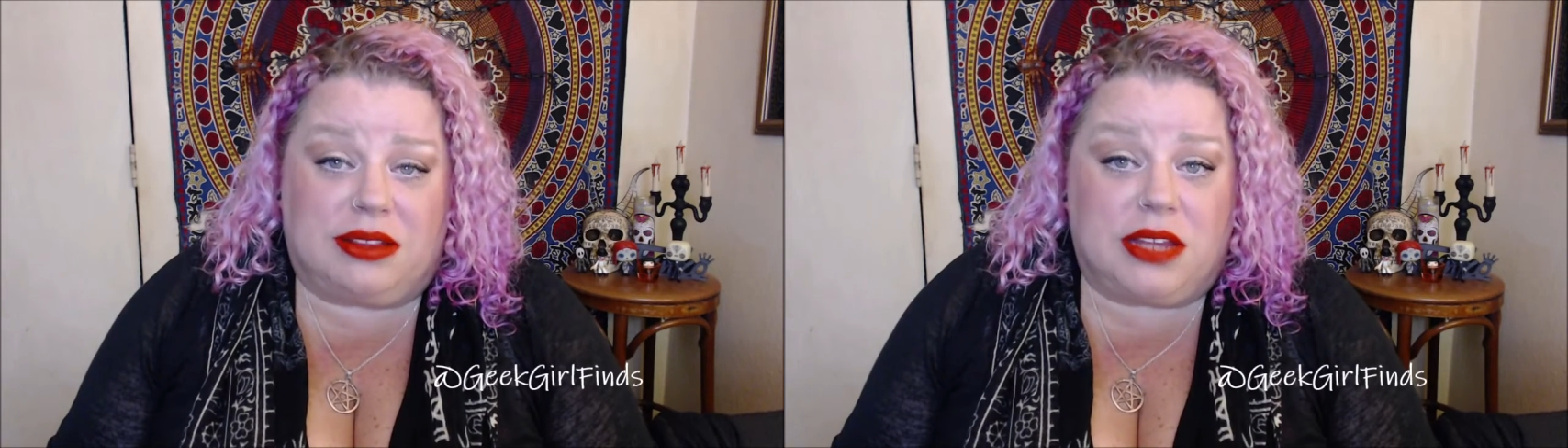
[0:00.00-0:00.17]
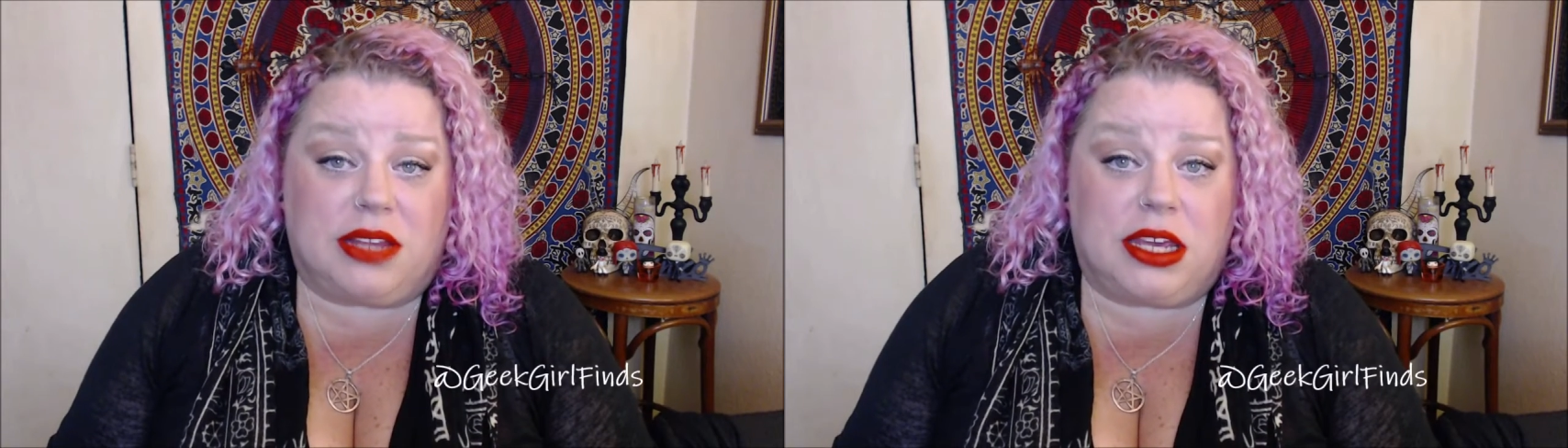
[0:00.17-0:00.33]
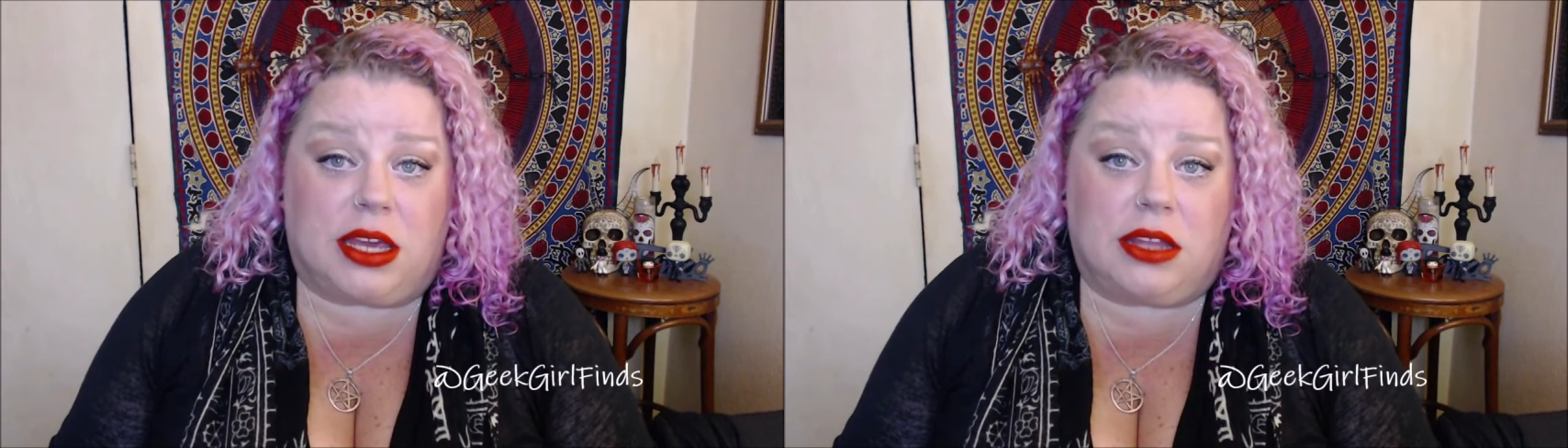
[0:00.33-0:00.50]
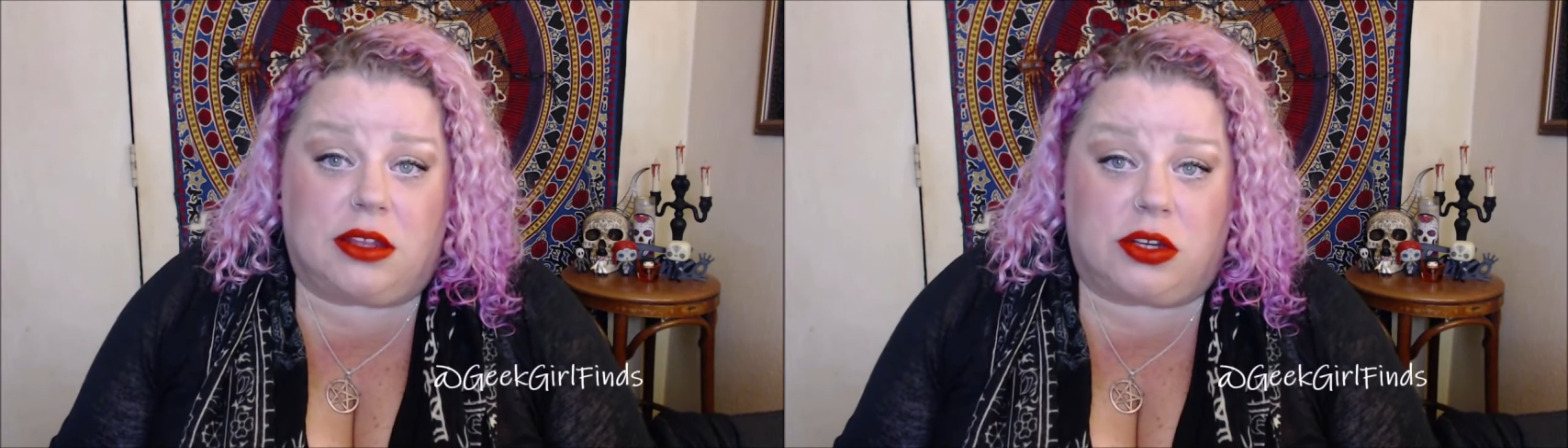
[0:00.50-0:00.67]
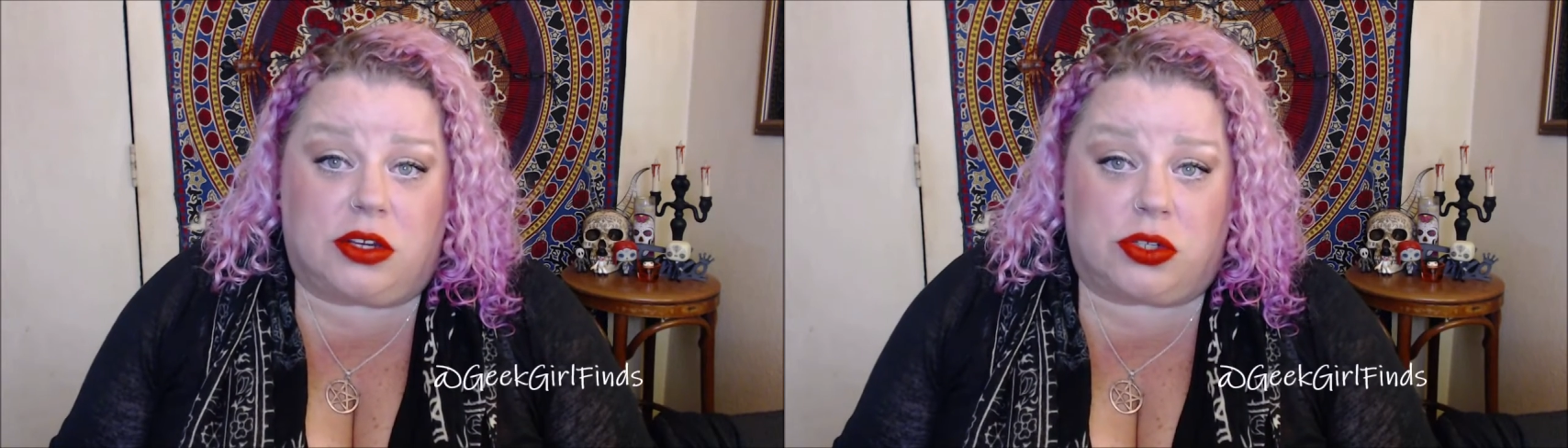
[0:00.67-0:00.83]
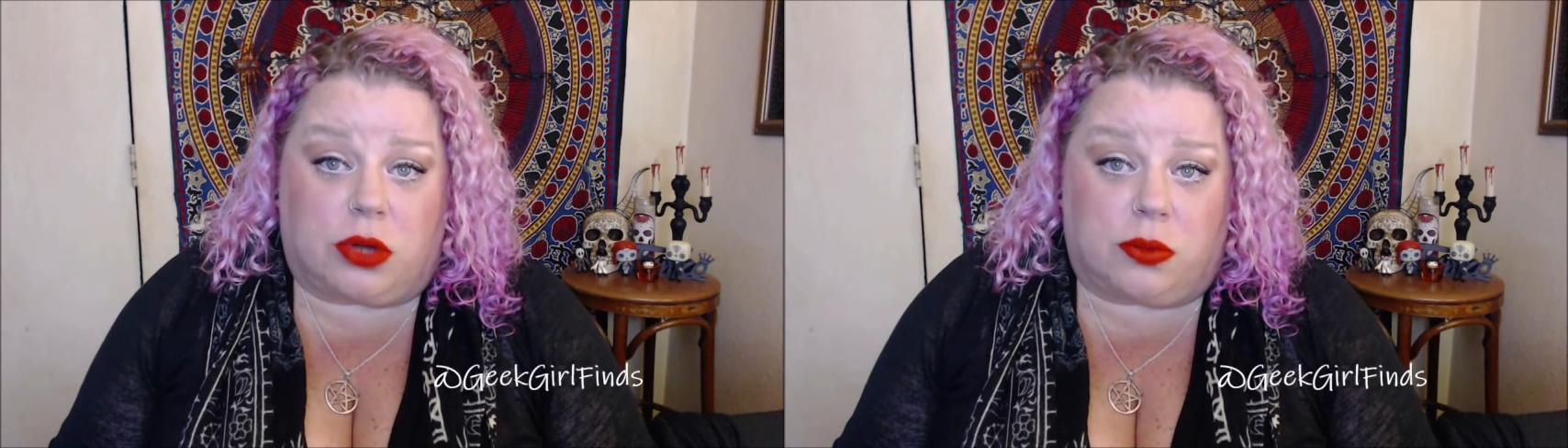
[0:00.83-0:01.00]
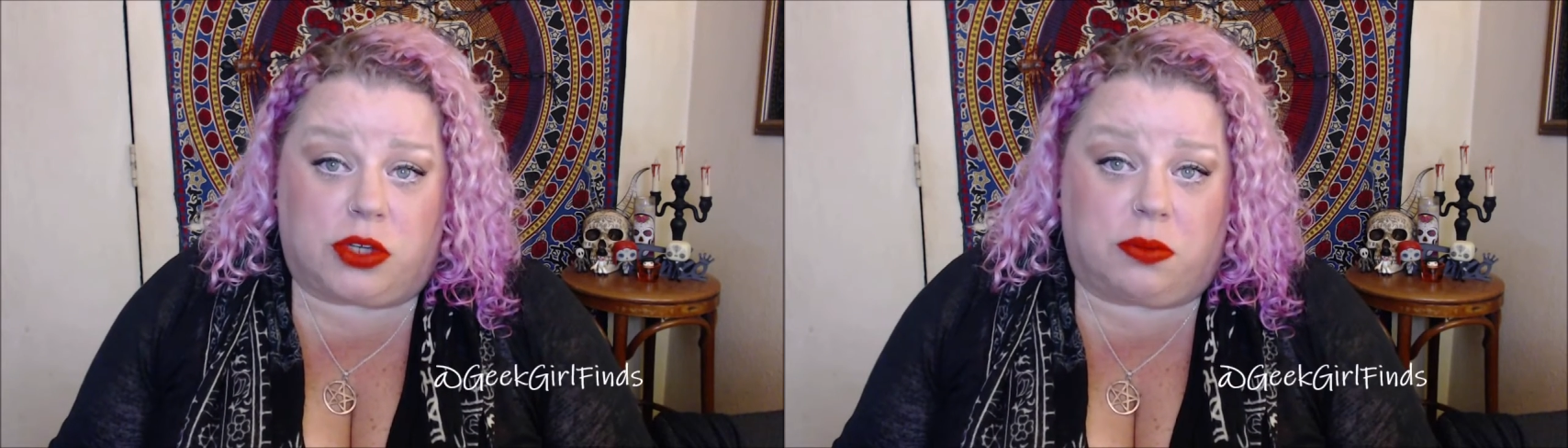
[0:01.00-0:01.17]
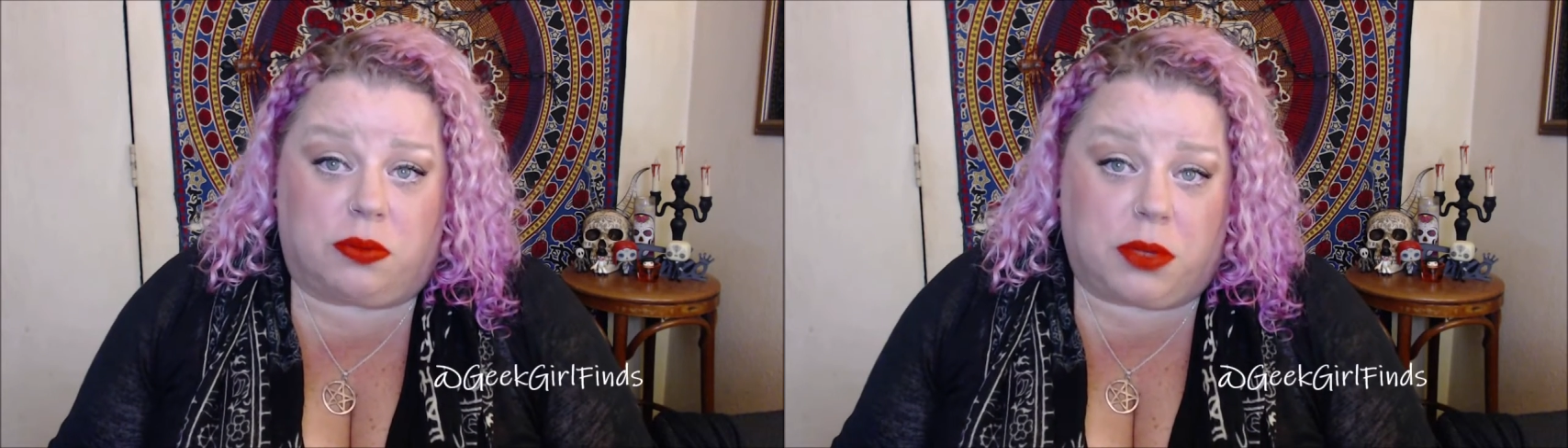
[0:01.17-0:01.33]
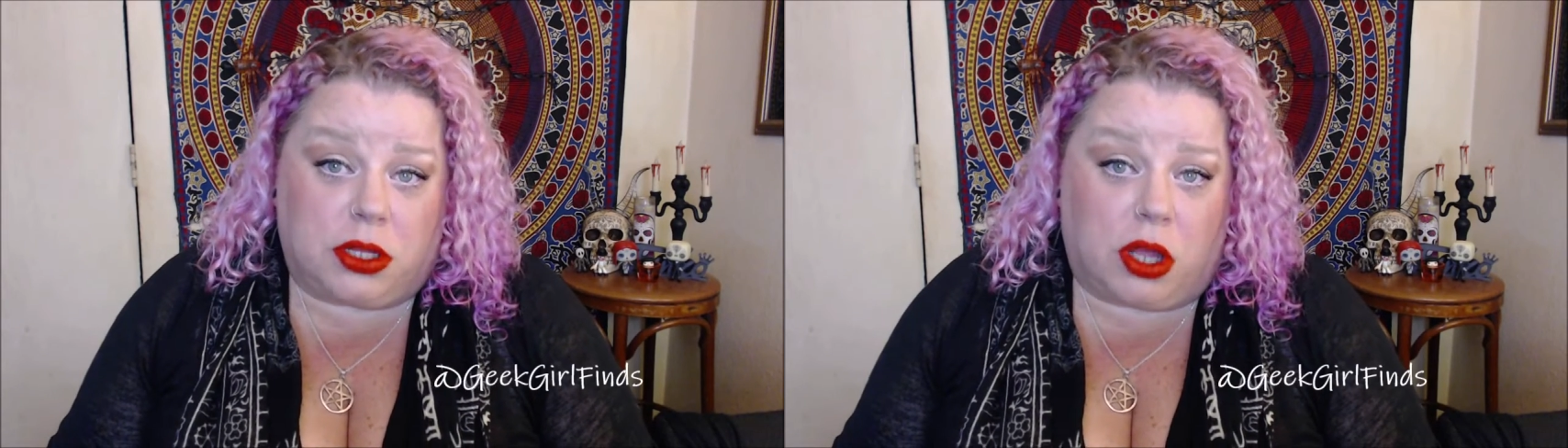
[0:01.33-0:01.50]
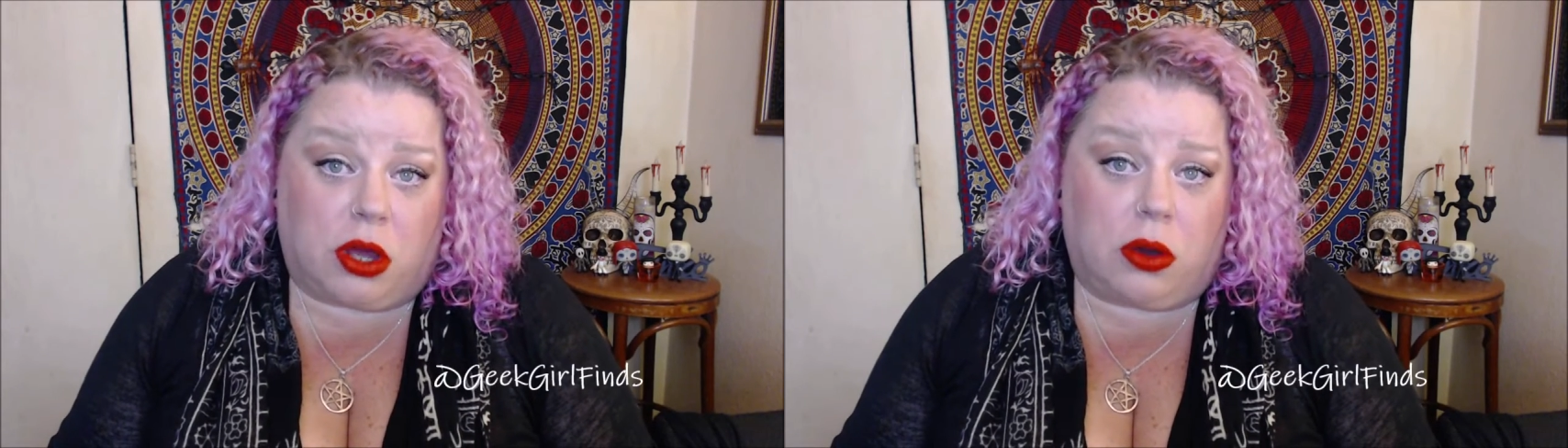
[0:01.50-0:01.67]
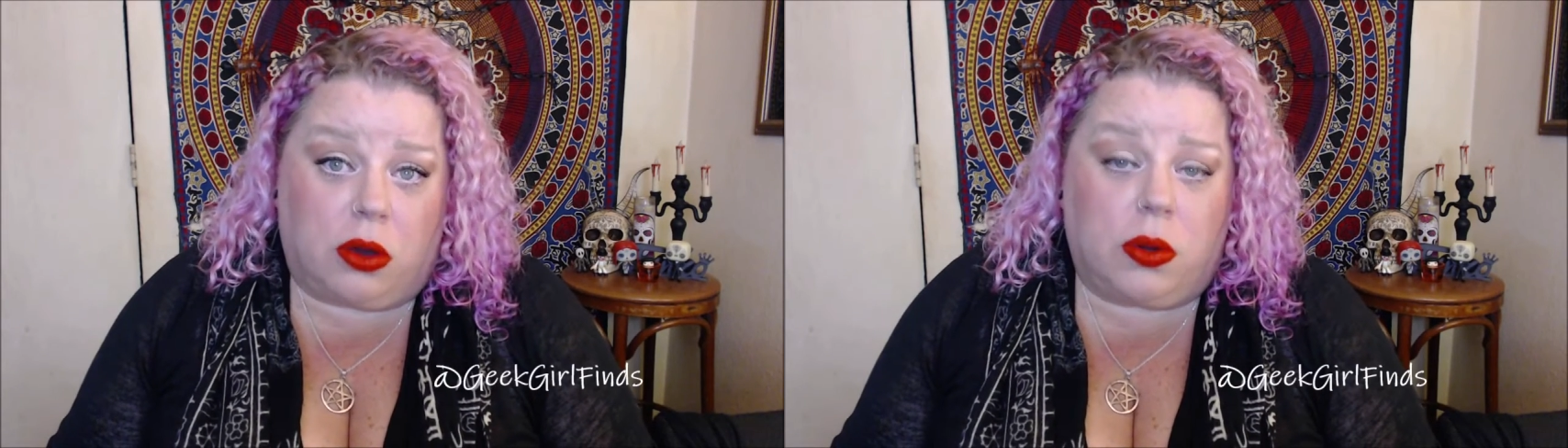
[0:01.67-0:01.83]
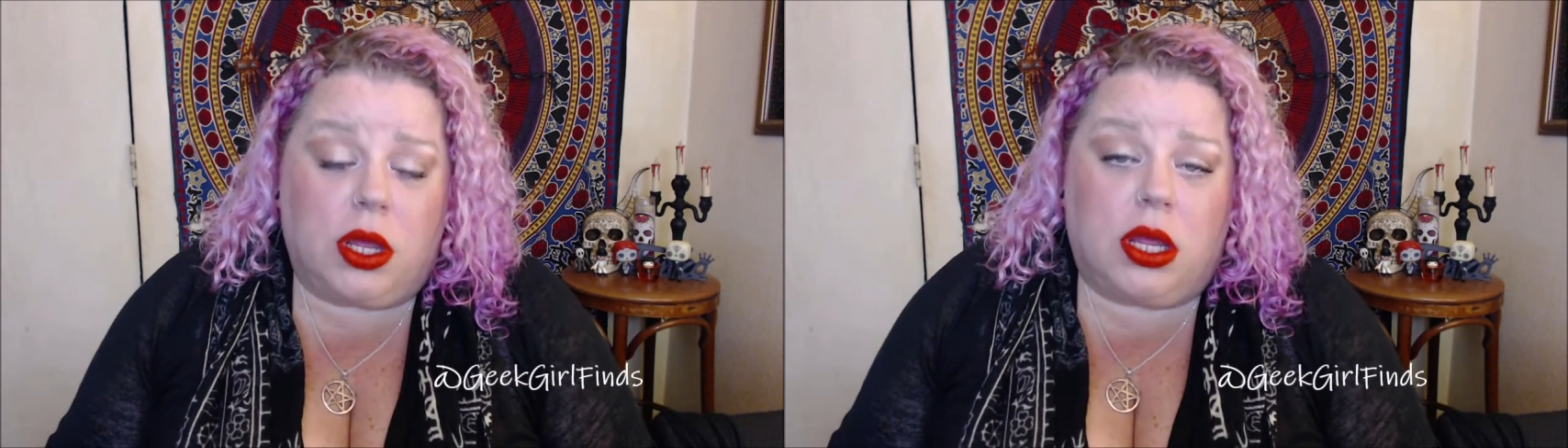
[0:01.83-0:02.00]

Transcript: link in the description below,